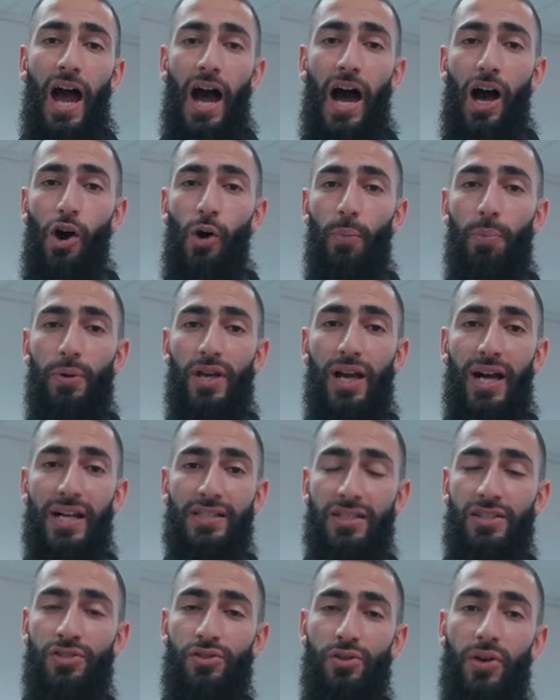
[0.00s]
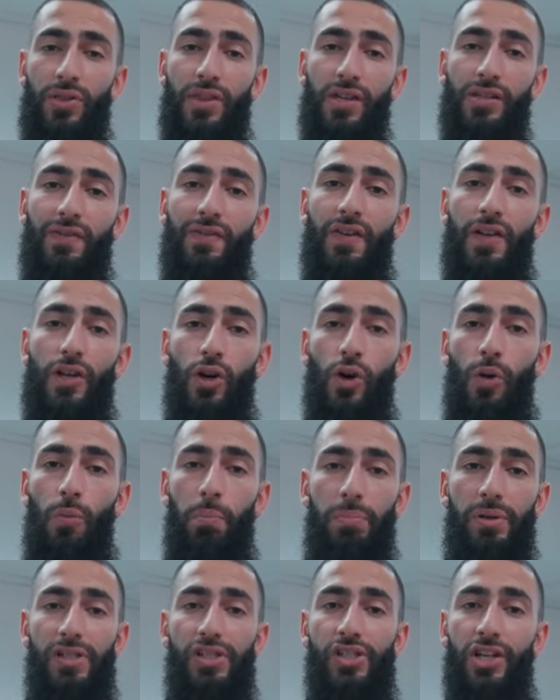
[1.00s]
I hope you guys enjoyed this video.
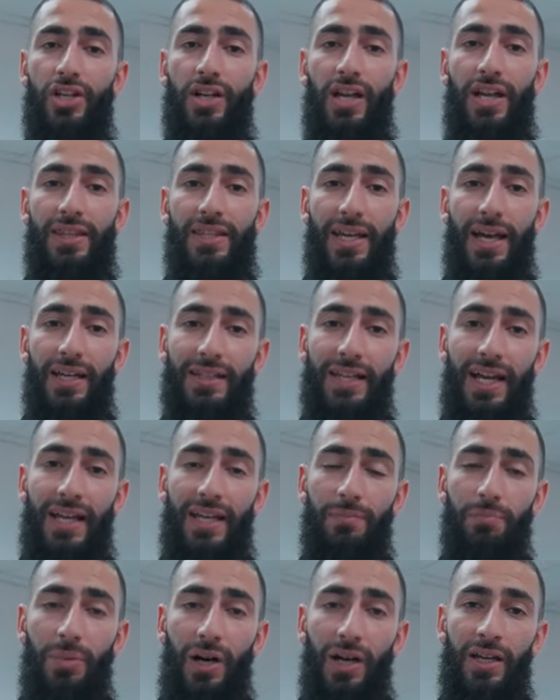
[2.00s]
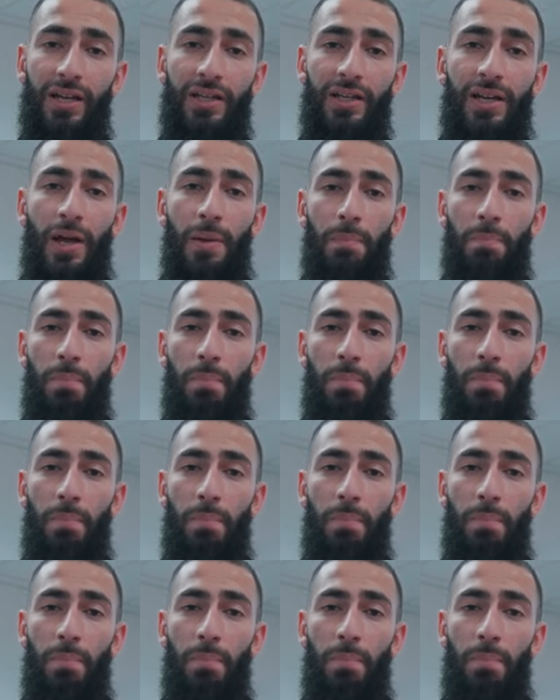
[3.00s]
Be sure to hit that like button,